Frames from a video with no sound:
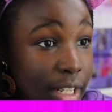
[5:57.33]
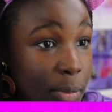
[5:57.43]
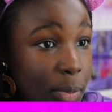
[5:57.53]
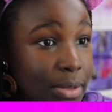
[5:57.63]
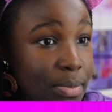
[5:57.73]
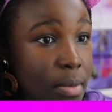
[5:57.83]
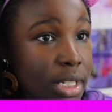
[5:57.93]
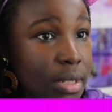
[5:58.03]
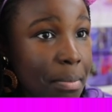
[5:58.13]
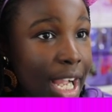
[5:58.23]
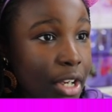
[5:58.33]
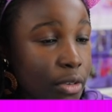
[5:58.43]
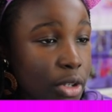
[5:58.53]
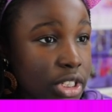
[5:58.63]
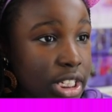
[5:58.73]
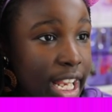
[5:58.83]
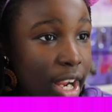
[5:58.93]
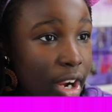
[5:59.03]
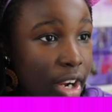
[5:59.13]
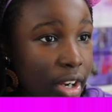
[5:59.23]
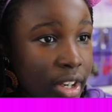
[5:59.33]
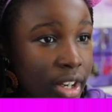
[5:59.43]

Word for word: Can you please make me some macaroons later?